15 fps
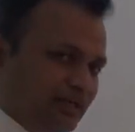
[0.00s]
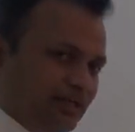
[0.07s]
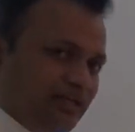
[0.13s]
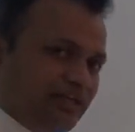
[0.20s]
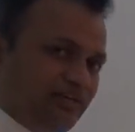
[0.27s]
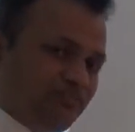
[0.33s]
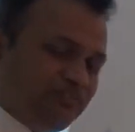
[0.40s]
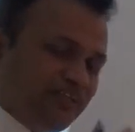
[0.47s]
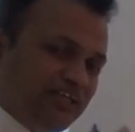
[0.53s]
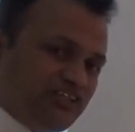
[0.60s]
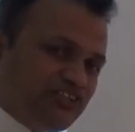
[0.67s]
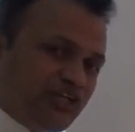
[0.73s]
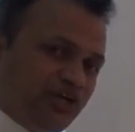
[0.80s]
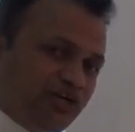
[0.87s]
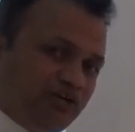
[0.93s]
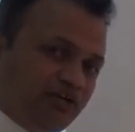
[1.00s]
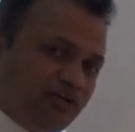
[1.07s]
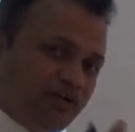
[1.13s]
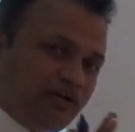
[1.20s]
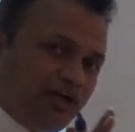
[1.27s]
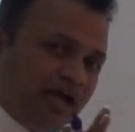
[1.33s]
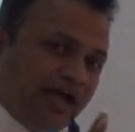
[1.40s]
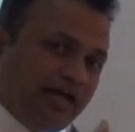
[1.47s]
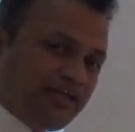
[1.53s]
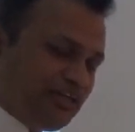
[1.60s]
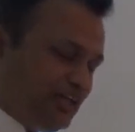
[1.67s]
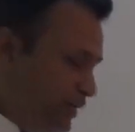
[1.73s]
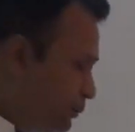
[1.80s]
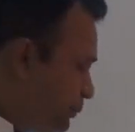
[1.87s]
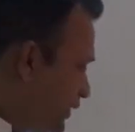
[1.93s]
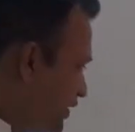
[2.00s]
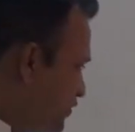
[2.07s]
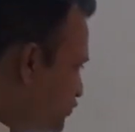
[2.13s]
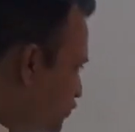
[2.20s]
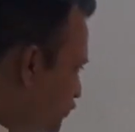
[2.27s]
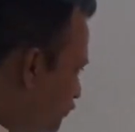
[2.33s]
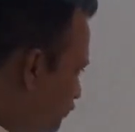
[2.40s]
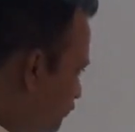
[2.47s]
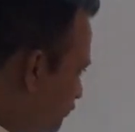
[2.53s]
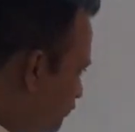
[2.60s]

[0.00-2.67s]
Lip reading: If there is a hike in price of